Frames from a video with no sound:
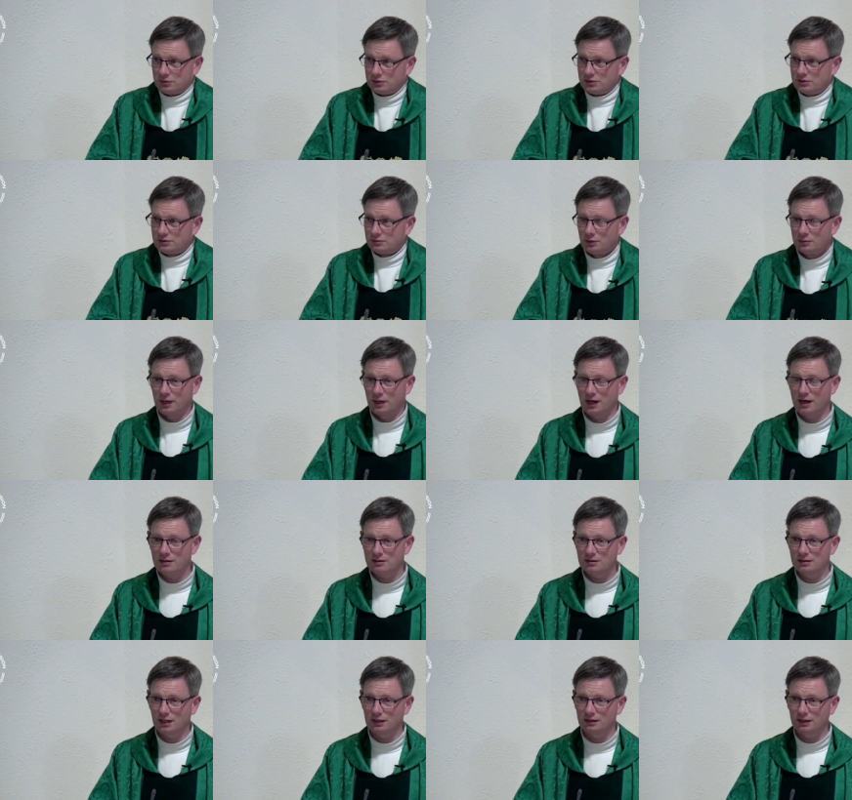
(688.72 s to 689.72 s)
we're part of
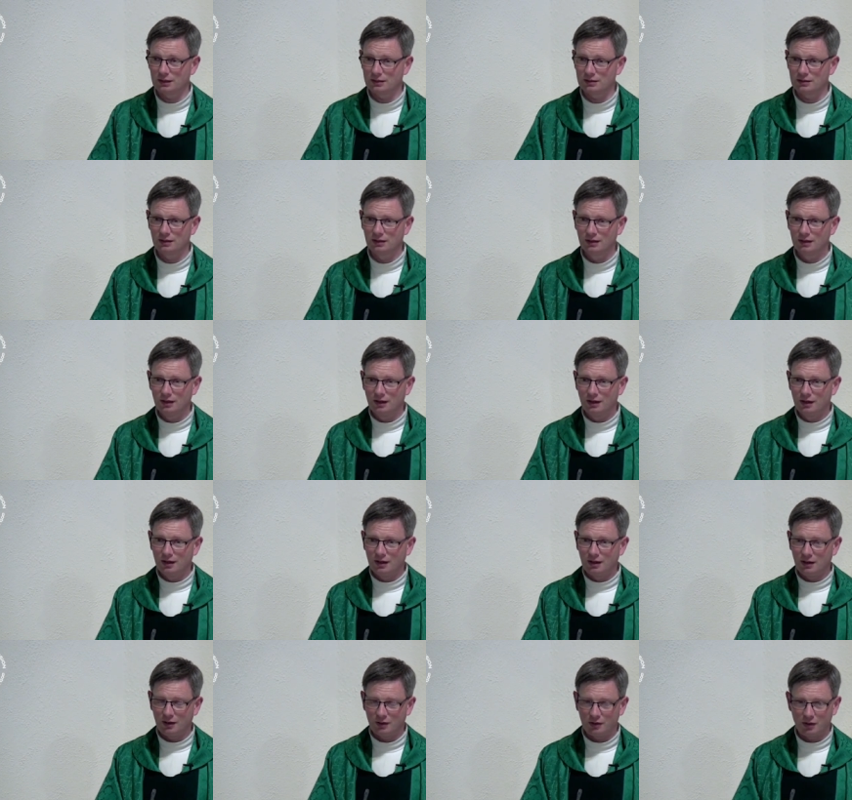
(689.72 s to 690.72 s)
that. Like
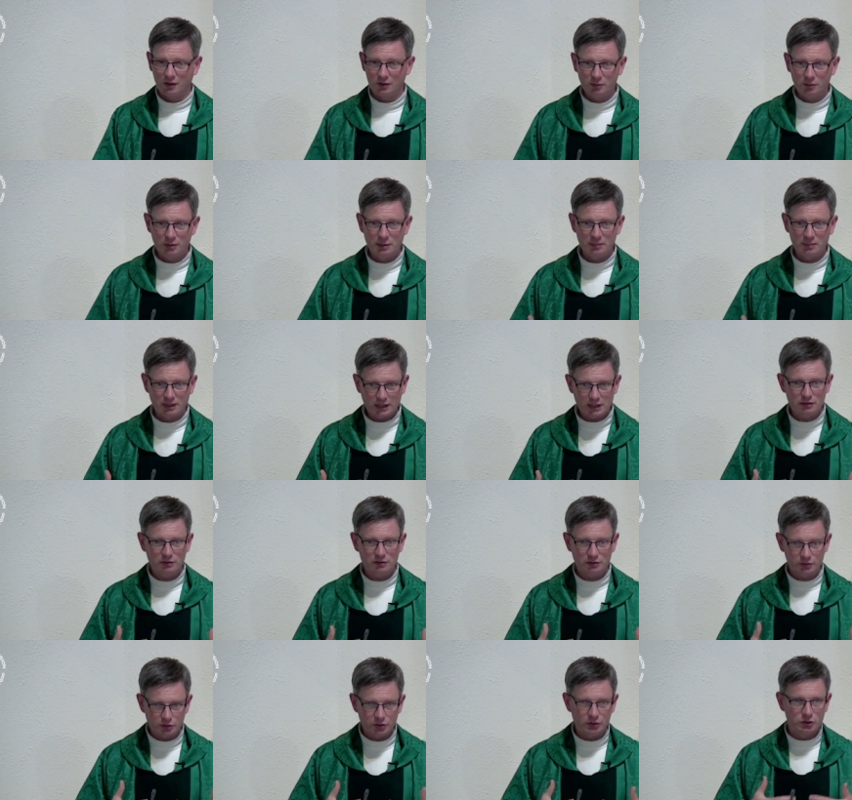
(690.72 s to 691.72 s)
our, our young people here,
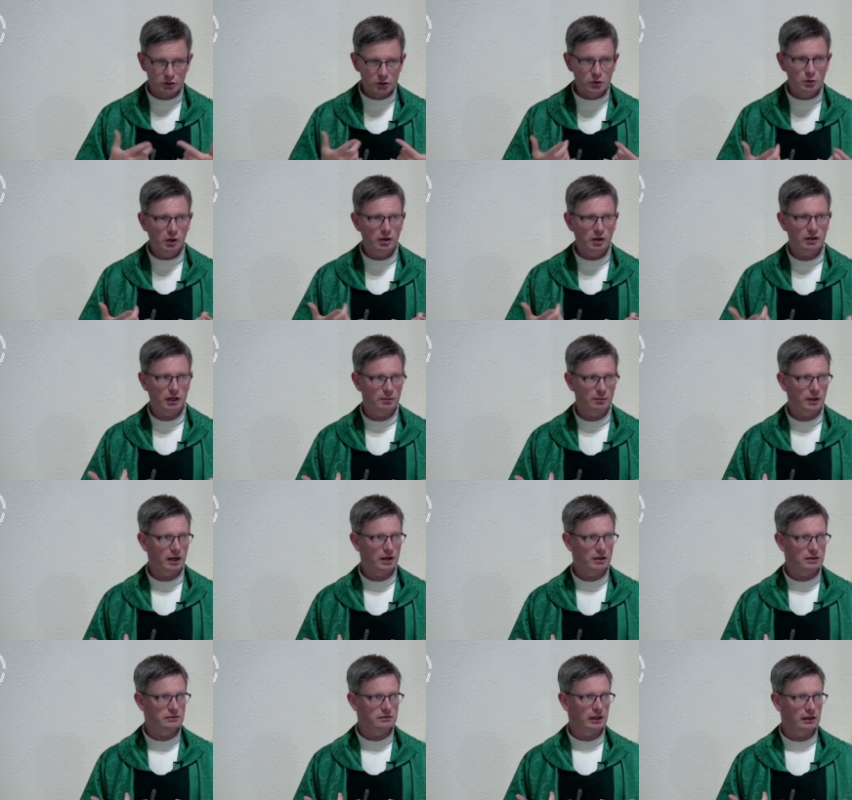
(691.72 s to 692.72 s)
you are now
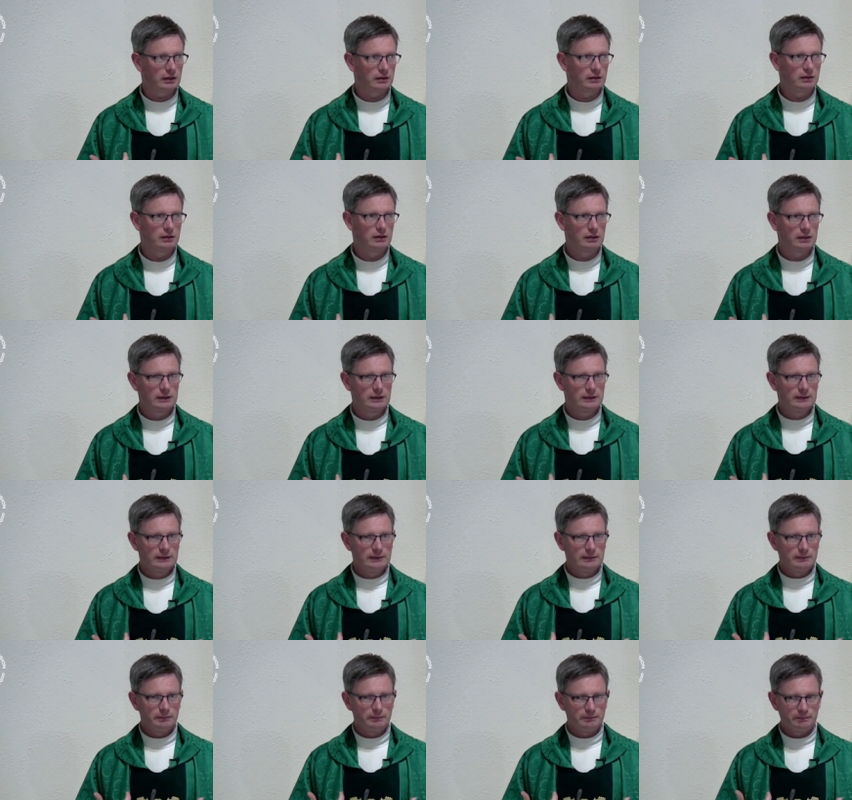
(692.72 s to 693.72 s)
part of that.
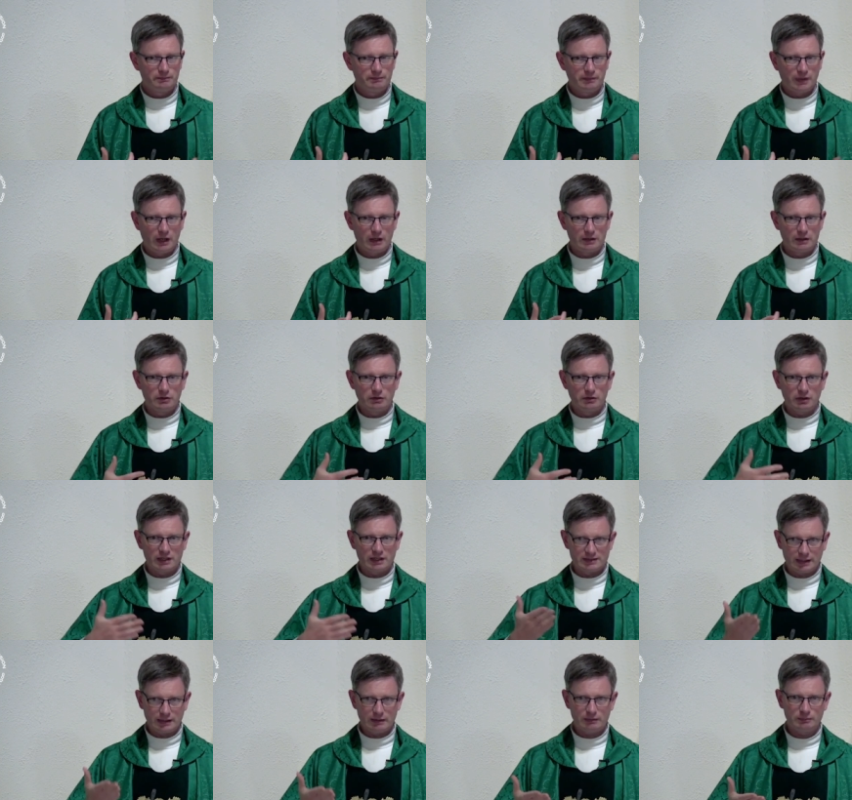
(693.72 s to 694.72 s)
And your
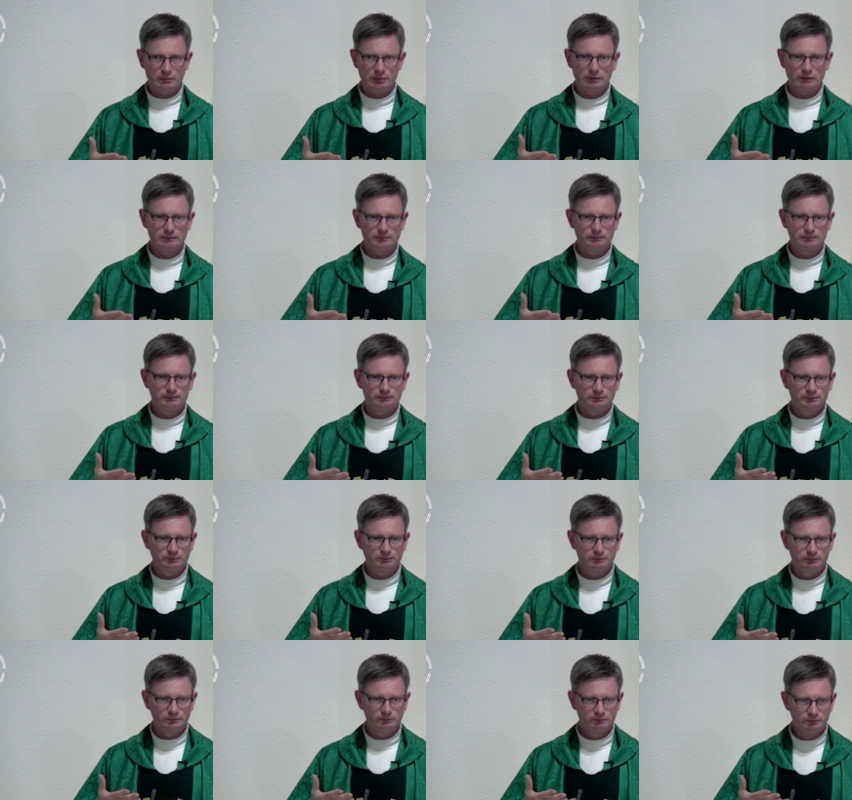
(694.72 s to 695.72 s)
example,
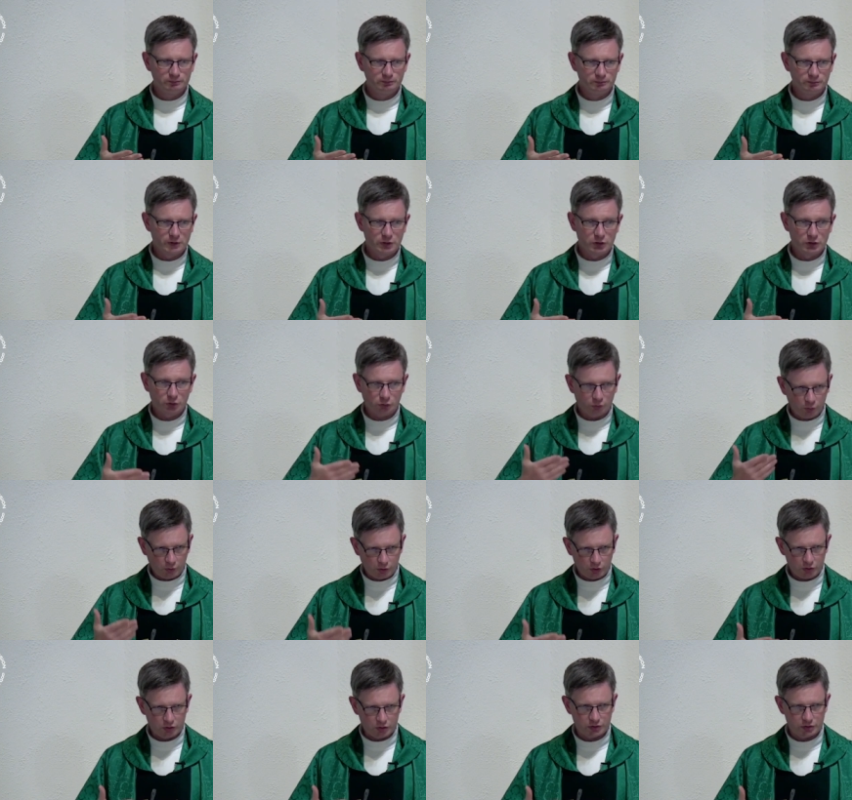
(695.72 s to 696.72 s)
your
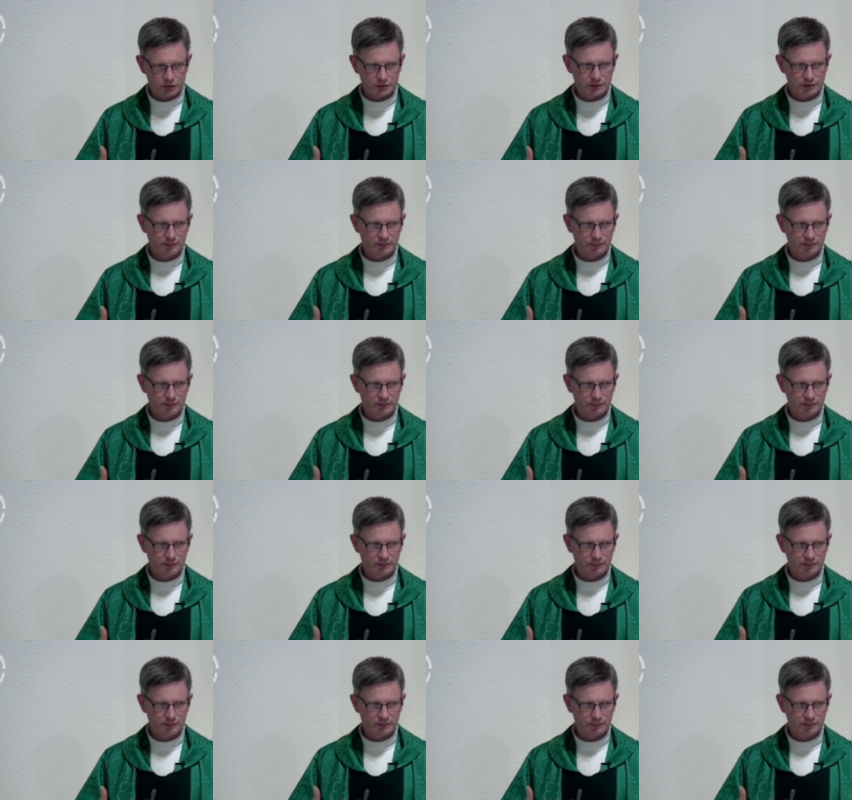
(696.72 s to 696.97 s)
words,